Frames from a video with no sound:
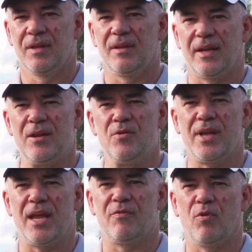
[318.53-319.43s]
The new
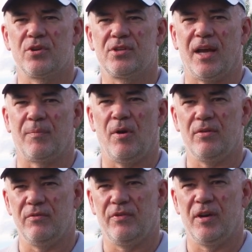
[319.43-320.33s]
King Forged Tec,
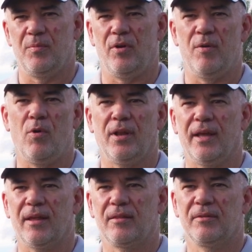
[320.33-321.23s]
both in variable and one
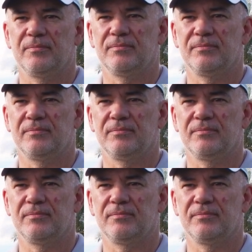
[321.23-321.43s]
length.